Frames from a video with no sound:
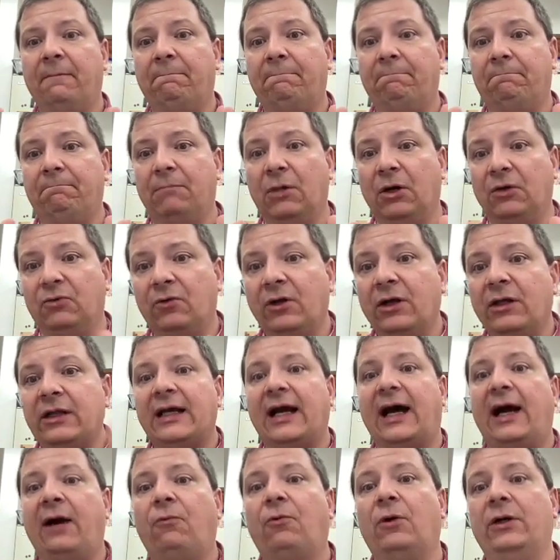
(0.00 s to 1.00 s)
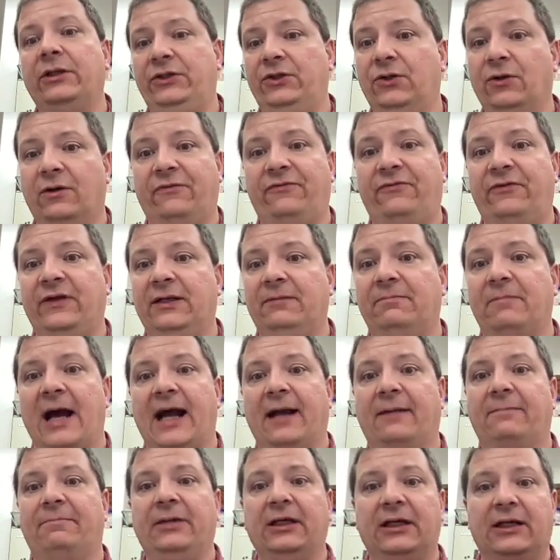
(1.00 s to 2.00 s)
But really, I want your
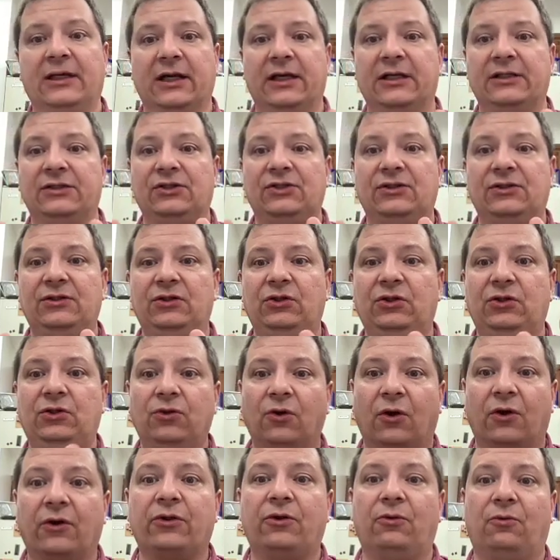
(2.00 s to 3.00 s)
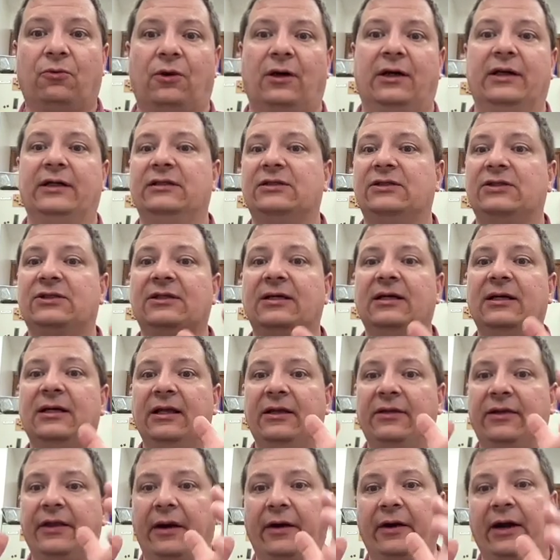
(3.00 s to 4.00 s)
feedback because you're the ones
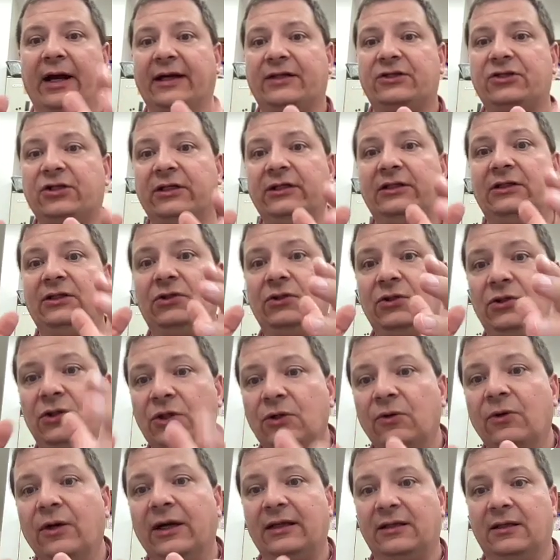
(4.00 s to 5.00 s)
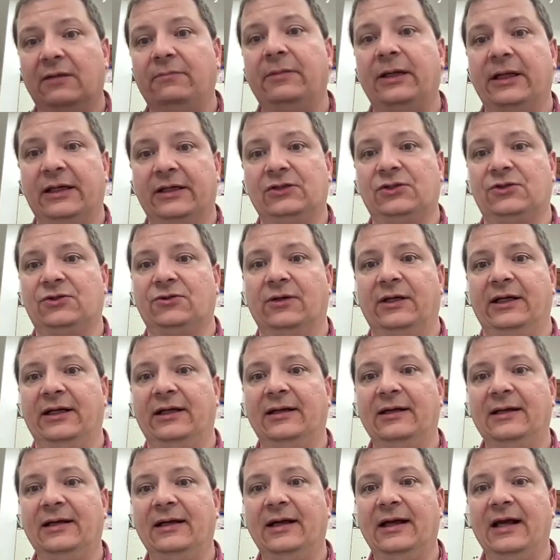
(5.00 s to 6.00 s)
that are actually doing the ministry.
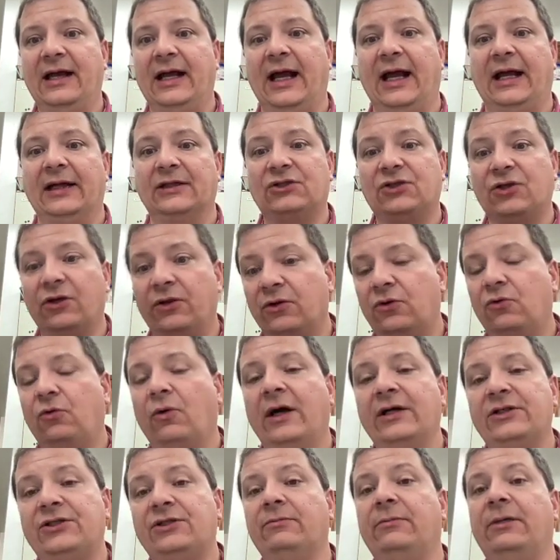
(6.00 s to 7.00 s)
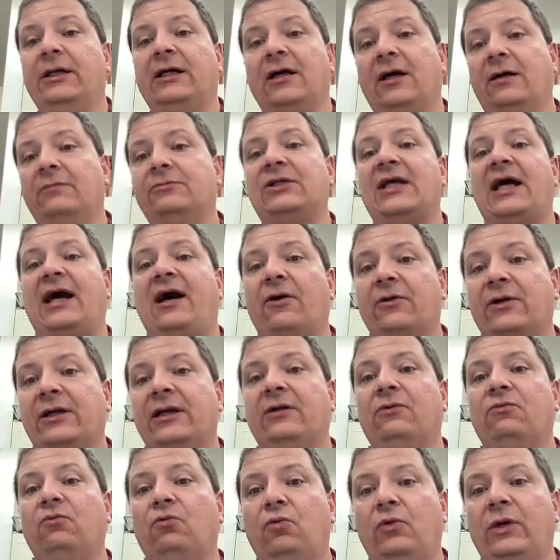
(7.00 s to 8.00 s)
And so the question becomes, how
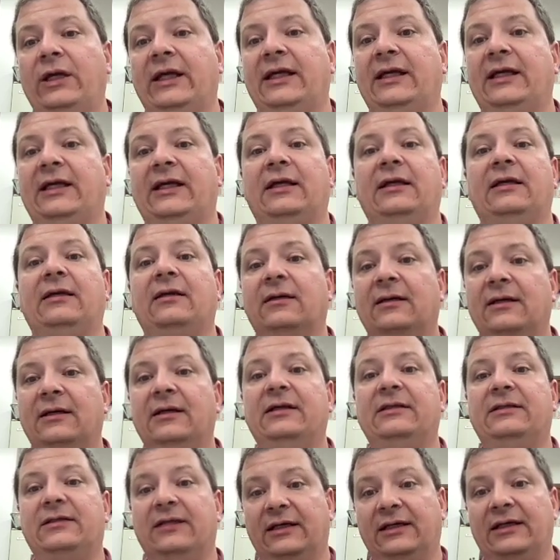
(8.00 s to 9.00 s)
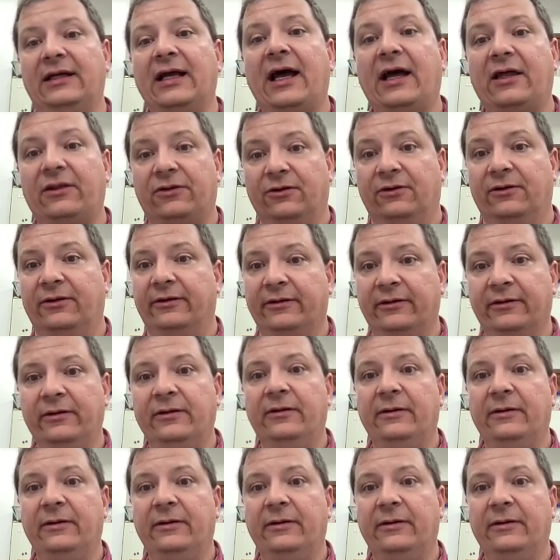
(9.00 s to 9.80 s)
can we together